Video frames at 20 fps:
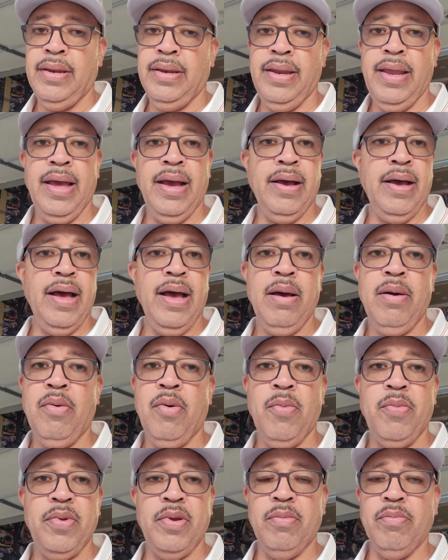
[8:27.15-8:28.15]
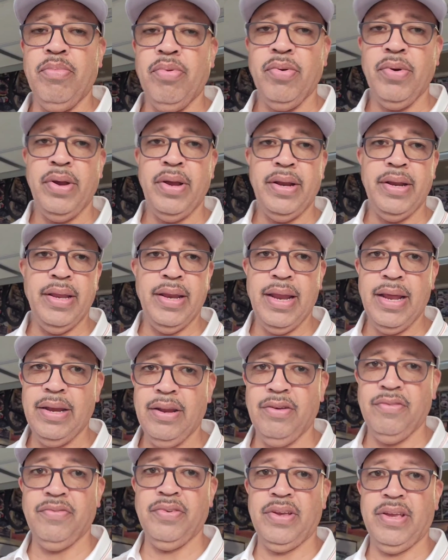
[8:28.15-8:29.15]
Now, I'm hoping and praying that I
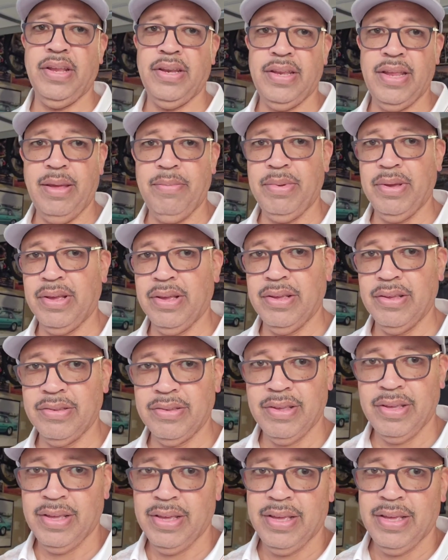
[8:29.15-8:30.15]
don't forget that, because